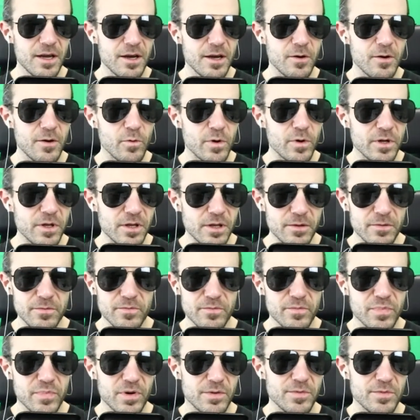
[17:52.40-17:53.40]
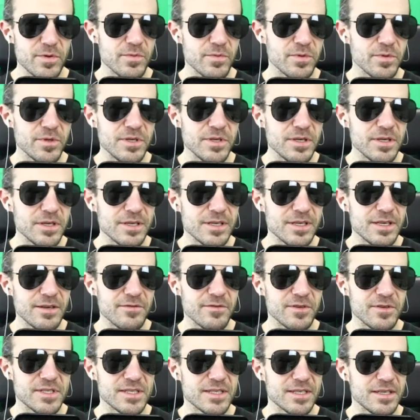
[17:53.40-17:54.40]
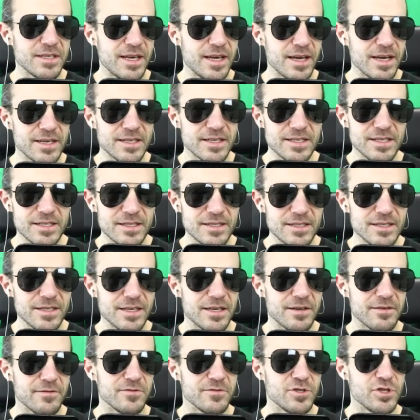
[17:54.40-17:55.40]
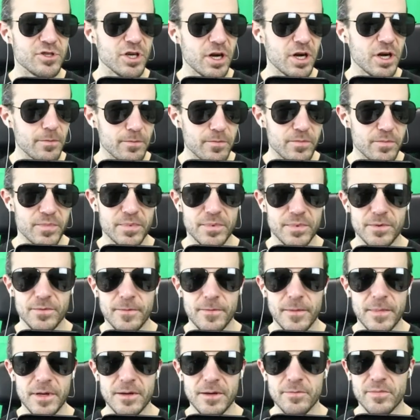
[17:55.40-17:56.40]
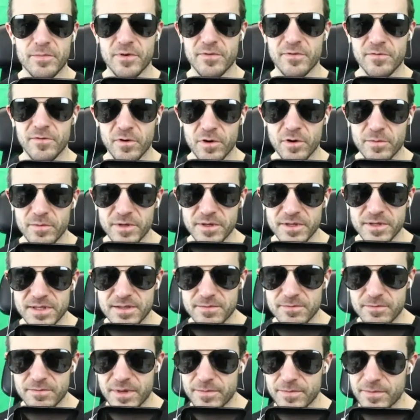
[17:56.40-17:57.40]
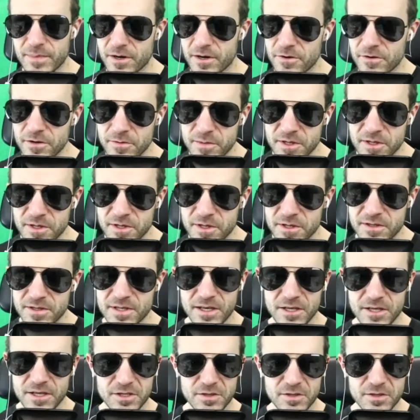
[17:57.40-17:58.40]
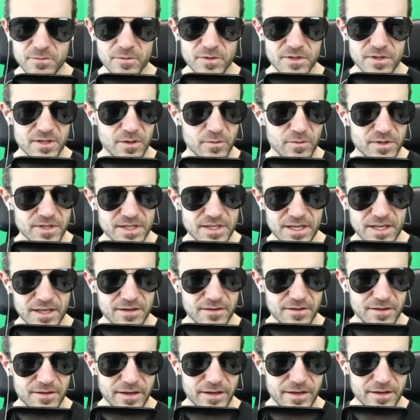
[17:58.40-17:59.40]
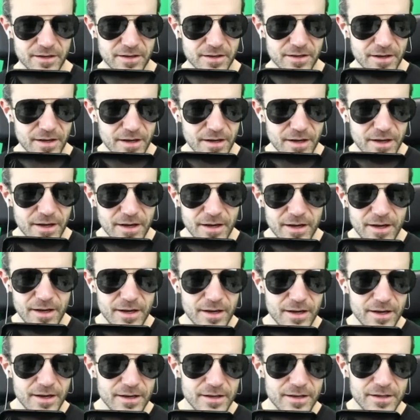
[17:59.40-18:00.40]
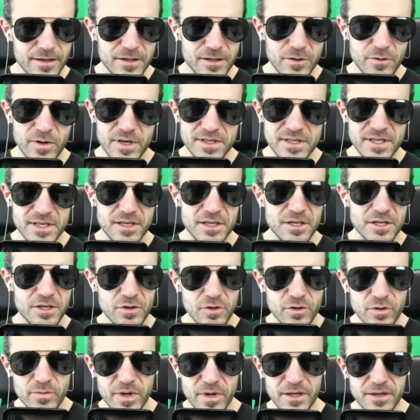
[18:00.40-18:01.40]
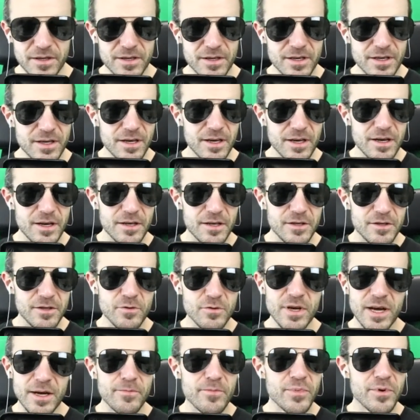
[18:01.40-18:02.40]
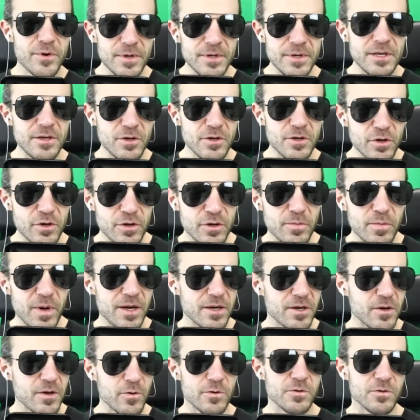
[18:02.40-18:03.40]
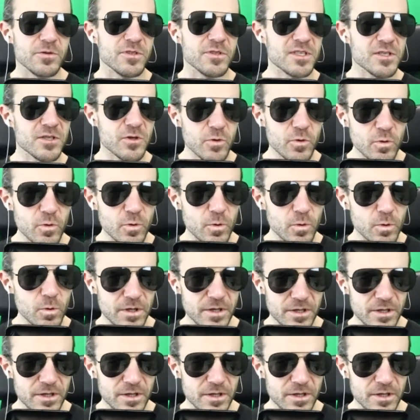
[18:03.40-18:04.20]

will probably give us the next kind of jump in performance. My argumentation was always kind of like, you as a human, you get pretty good by going to school